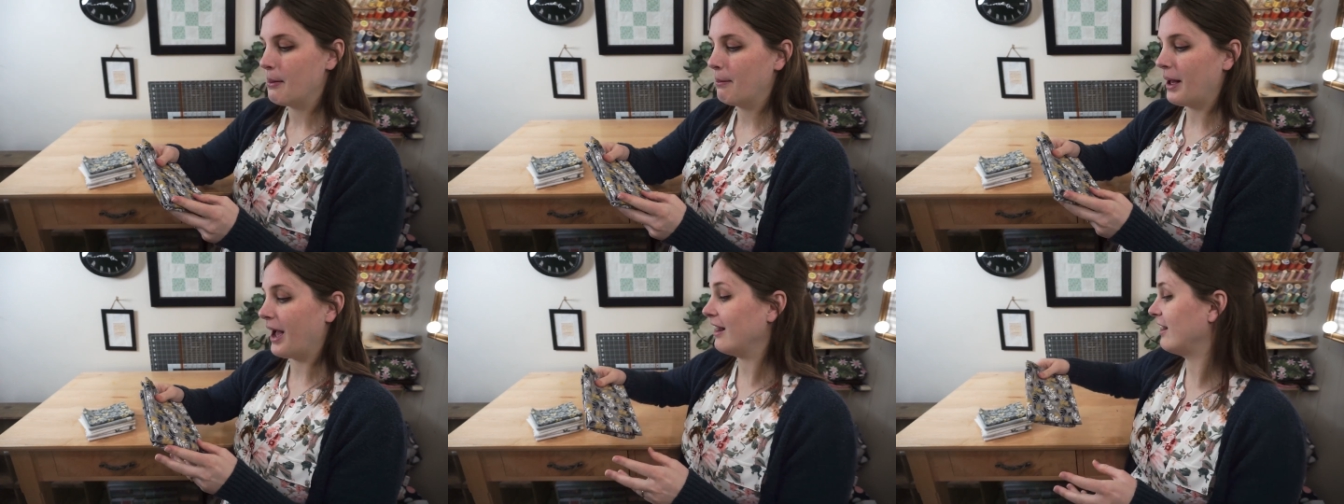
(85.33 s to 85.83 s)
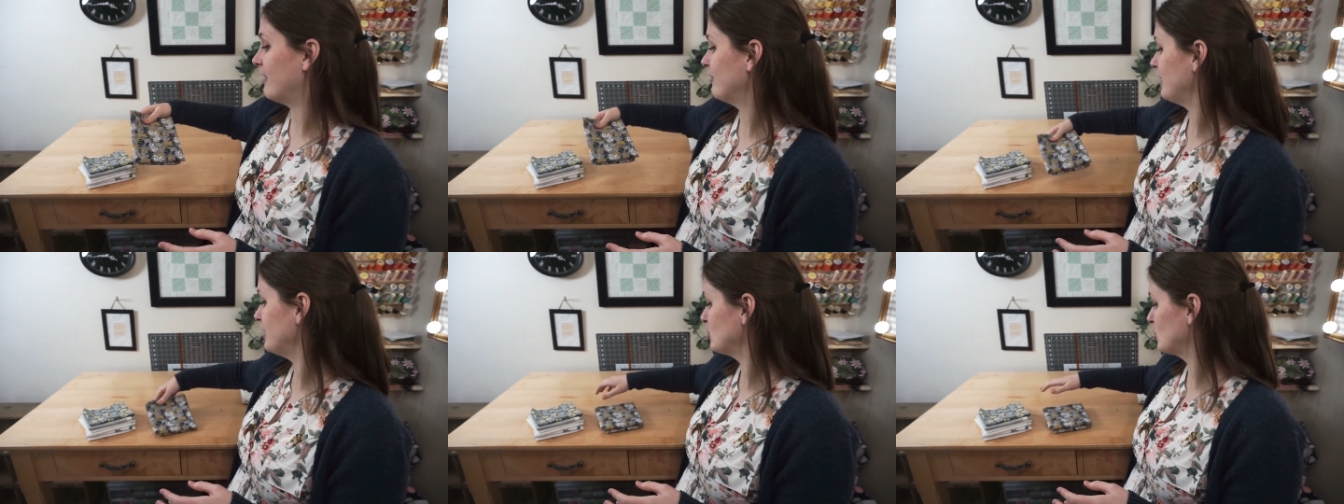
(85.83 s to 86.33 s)
but I love
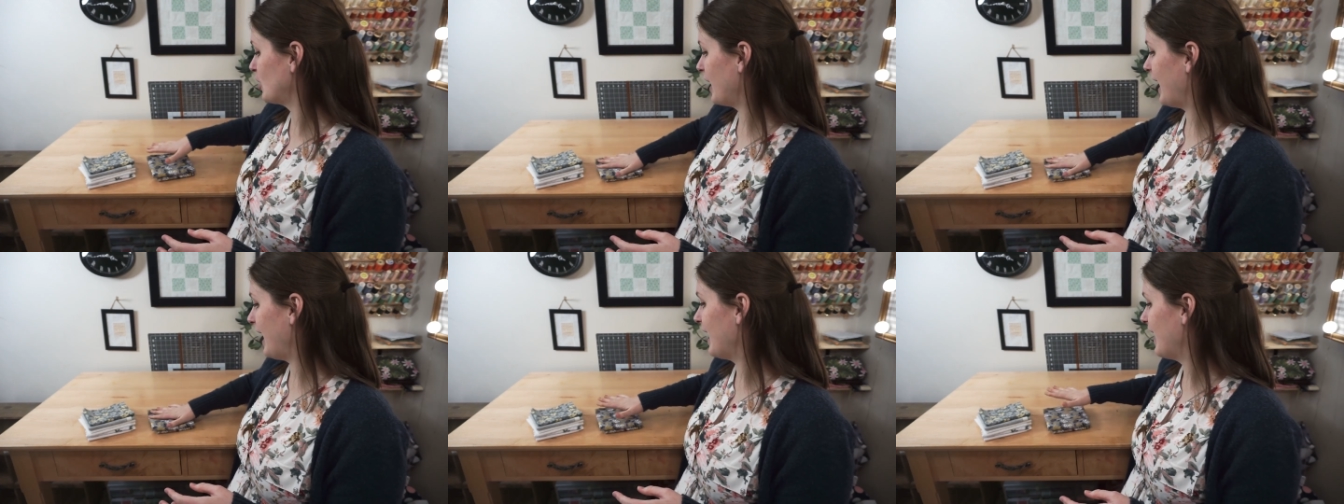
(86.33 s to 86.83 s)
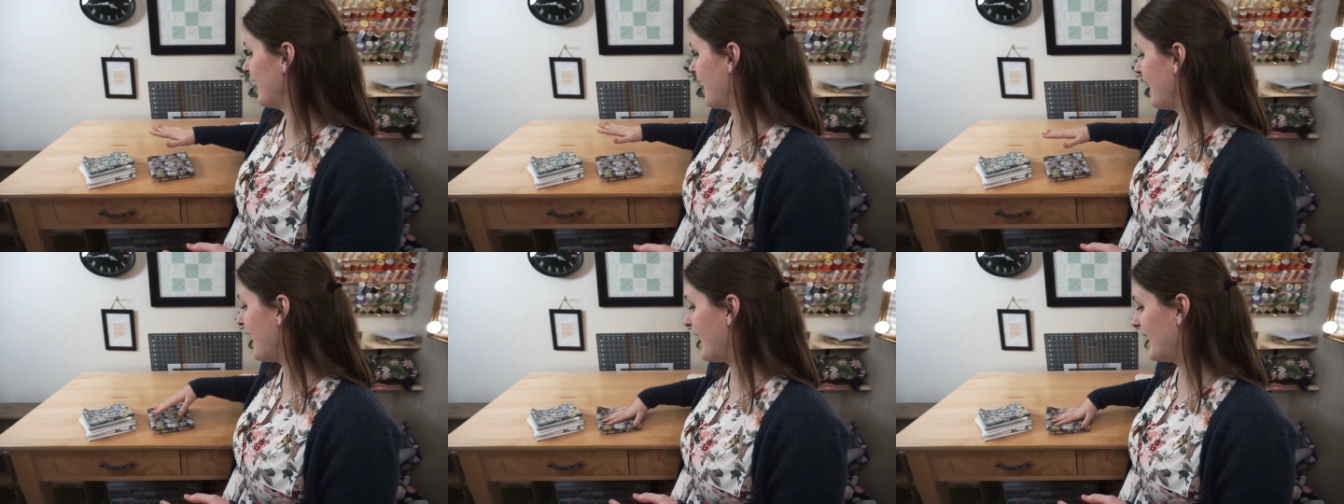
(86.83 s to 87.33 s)
that it's gray
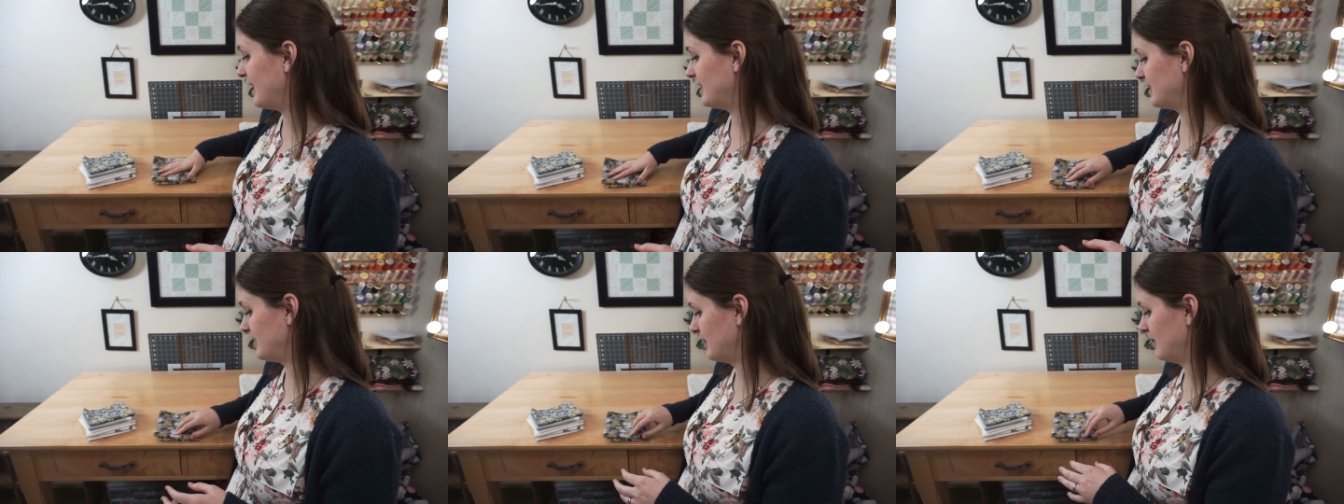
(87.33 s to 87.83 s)
and